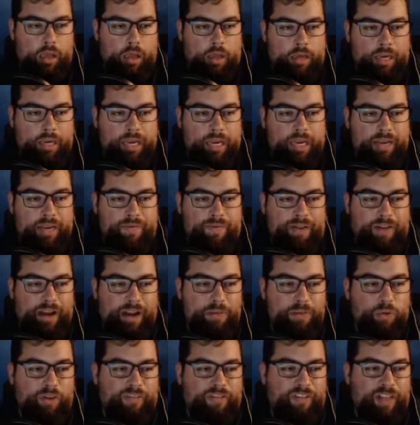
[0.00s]
Need to find
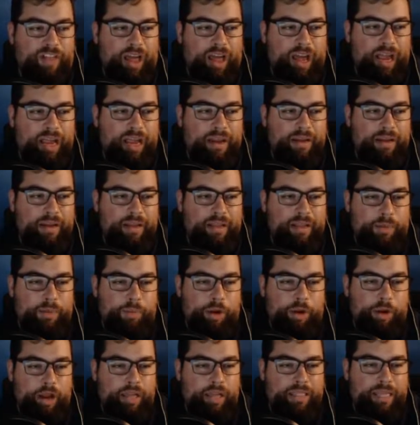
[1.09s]
more flying. That'll
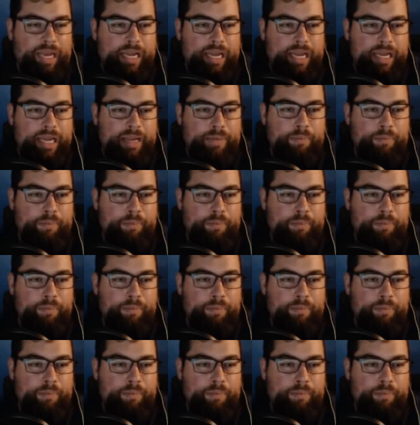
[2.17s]
probably take